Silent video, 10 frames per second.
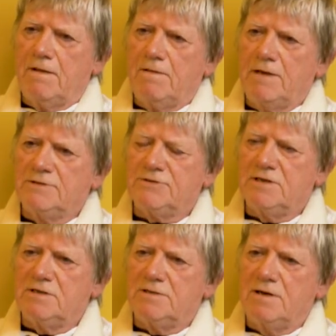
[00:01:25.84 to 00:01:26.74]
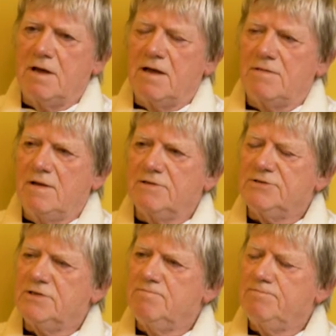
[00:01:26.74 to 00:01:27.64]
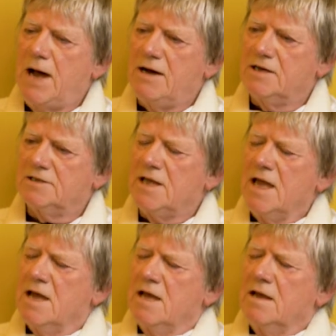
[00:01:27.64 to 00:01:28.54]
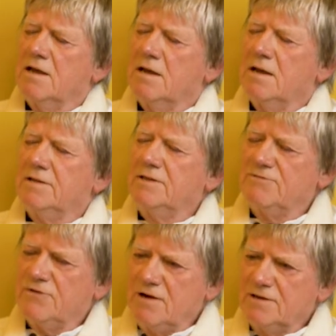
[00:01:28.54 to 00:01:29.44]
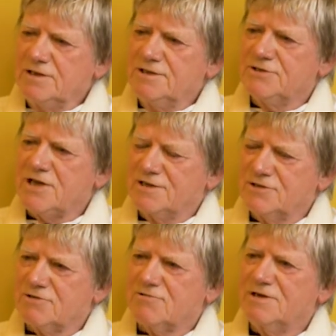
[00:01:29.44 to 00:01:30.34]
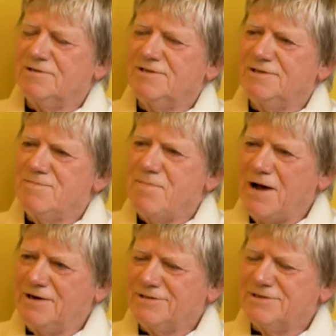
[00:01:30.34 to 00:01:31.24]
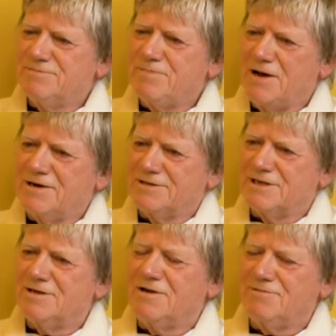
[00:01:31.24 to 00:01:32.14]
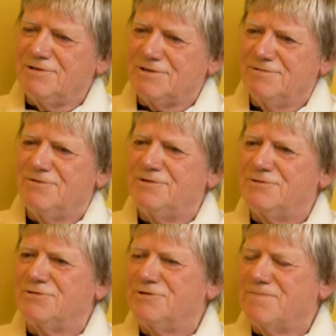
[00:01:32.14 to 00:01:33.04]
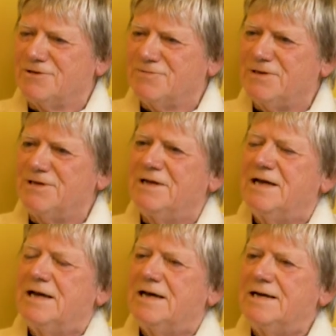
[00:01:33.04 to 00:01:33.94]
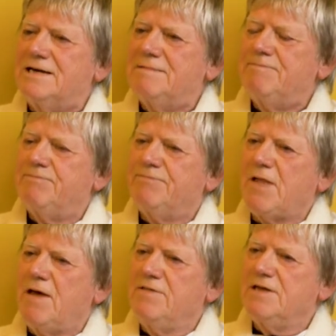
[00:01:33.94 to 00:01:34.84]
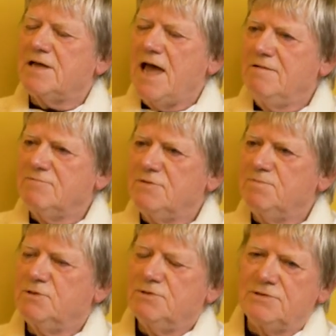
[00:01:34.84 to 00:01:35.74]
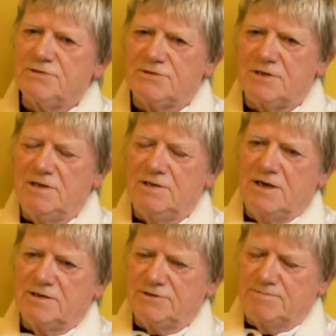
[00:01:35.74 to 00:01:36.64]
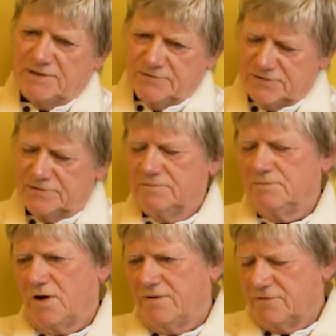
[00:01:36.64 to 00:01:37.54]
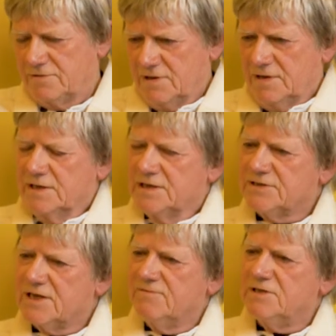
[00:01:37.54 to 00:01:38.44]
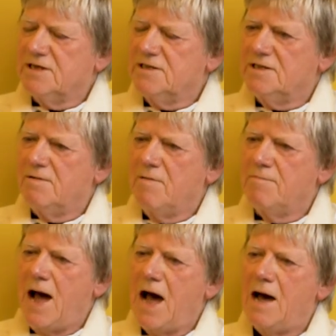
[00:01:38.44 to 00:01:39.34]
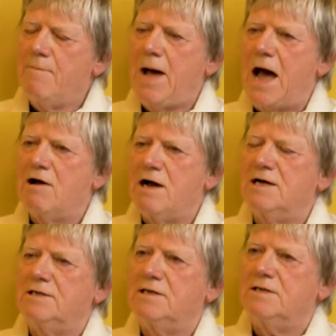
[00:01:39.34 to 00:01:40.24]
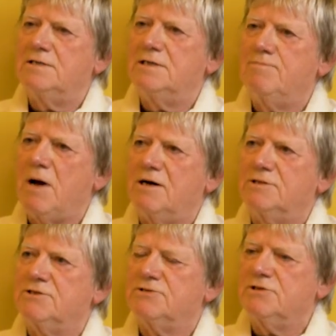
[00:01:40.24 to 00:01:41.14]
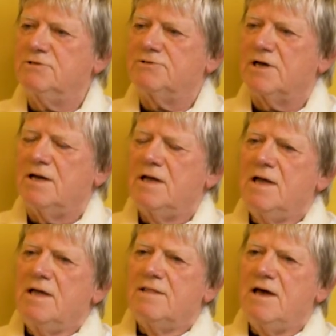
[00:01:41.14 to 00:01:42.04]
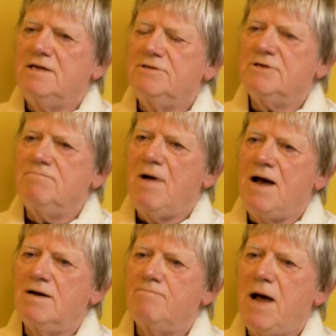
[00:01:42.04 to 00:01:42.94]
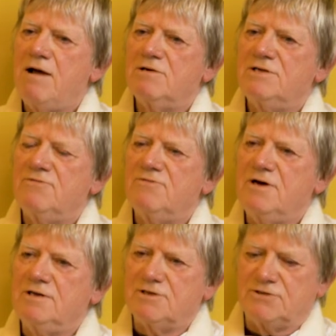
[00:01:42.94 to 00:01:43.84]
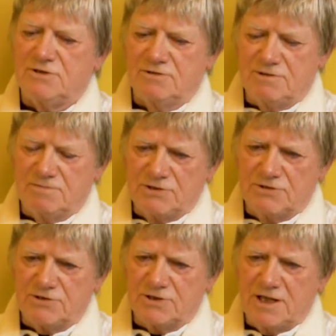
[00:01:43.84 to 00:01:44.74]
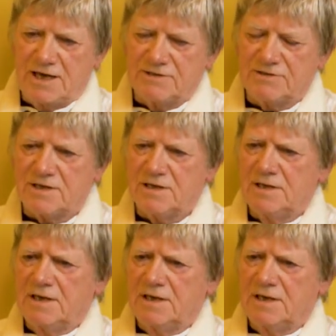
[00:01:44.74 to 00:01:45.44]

that's in Pali. Nirvana is Sanskrit, Nibbana is Pali. I don't want to confuse you too much, but the account of the Buddha's last months and what have you is given in the Mahaparinibbana Sutta. There is a Mahaparinibbana Sutta, which is a later